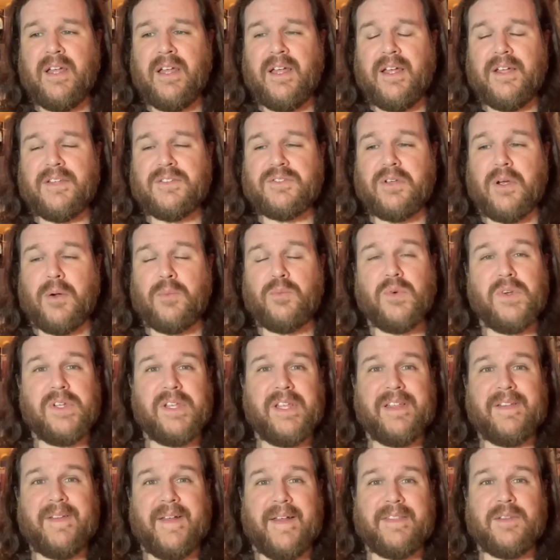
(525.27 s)
So I'm
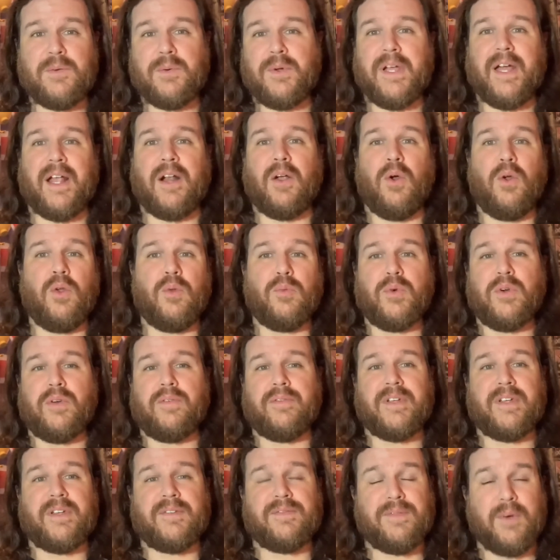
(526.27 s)
really glad that we got a whole
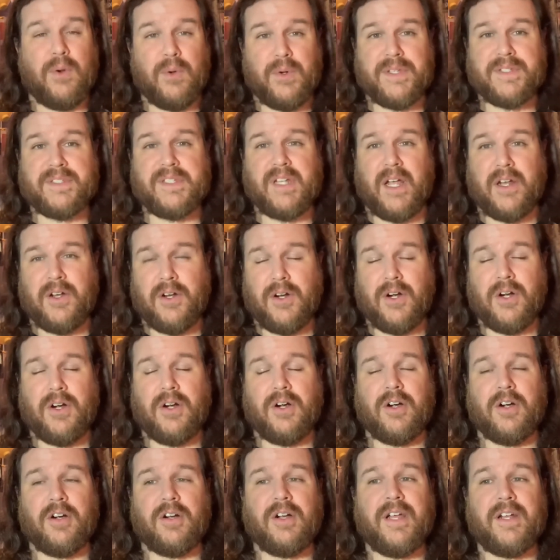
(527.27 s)
movie focused on
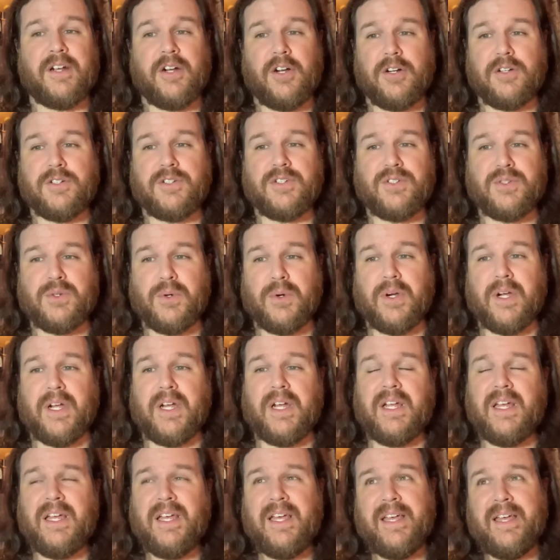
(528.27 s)
her and her
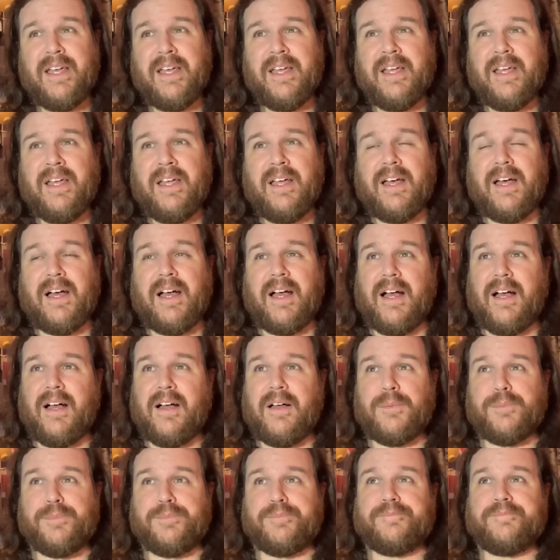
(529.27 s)
story.
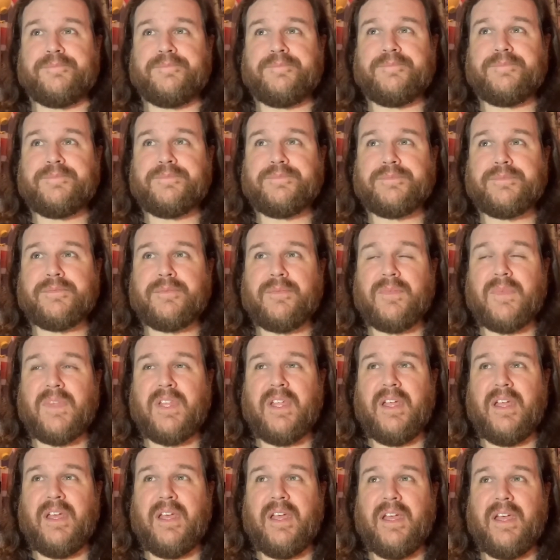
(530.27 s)

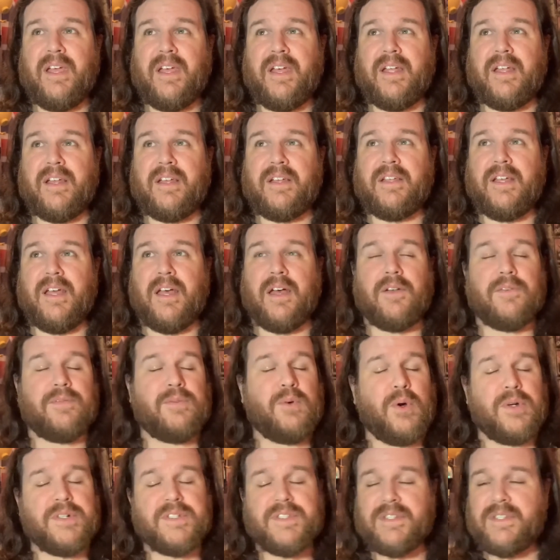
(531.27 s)
And yeah, and of
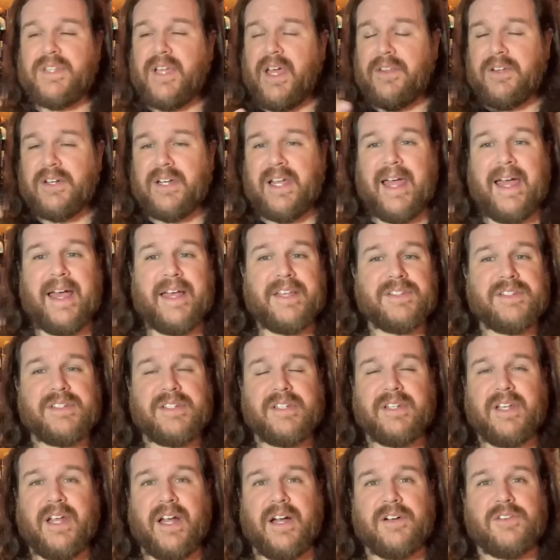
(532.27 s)
course, the other cast
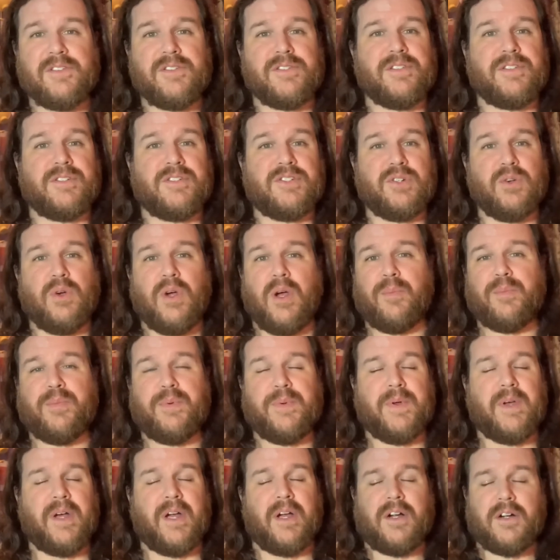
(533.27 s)
and characters that show up
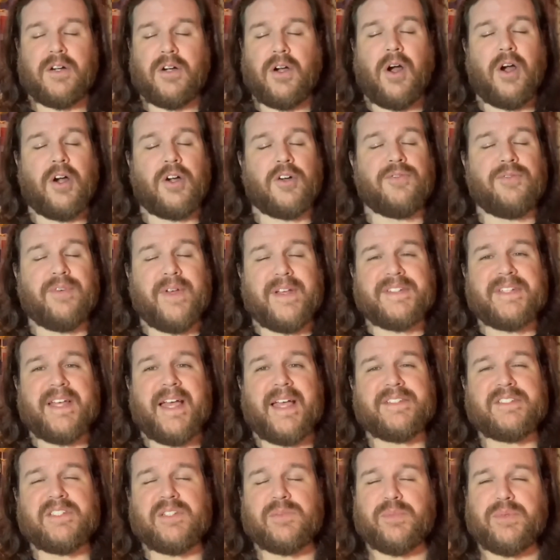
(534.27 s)
are
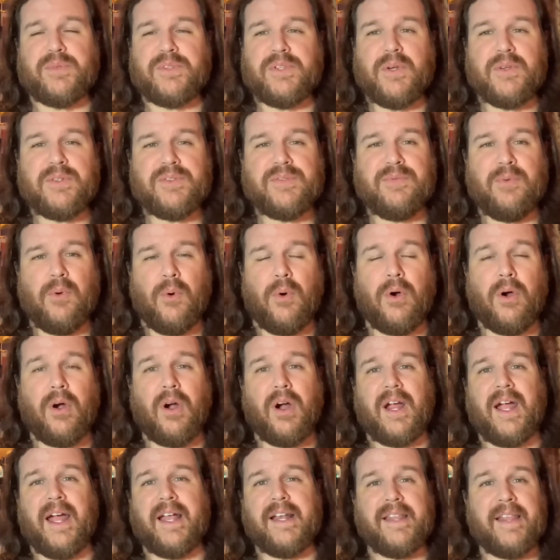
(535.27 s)
fantastic, but those four are
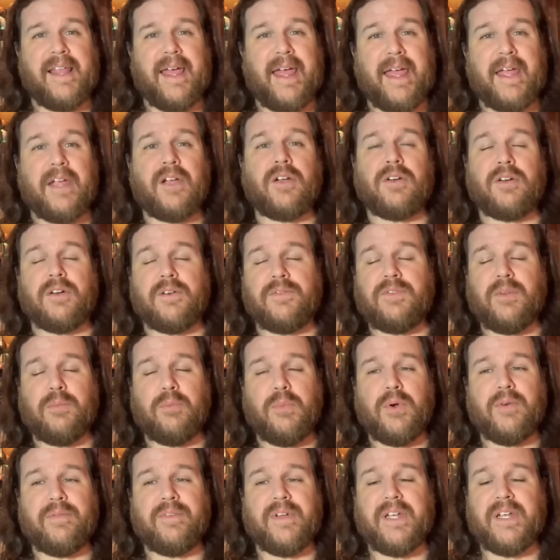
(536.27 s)
kind of the anchor of the
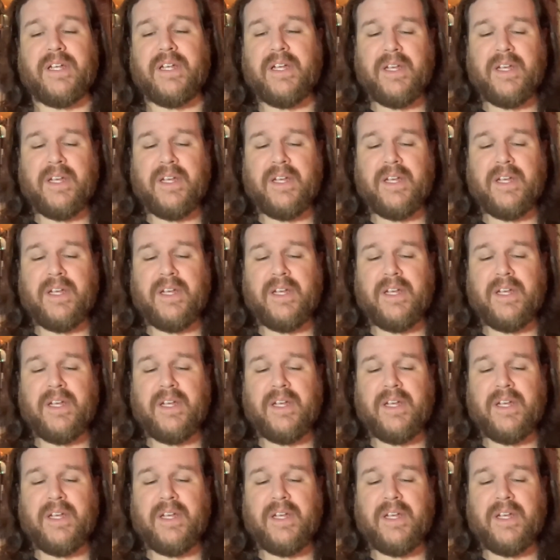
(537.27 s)
movie.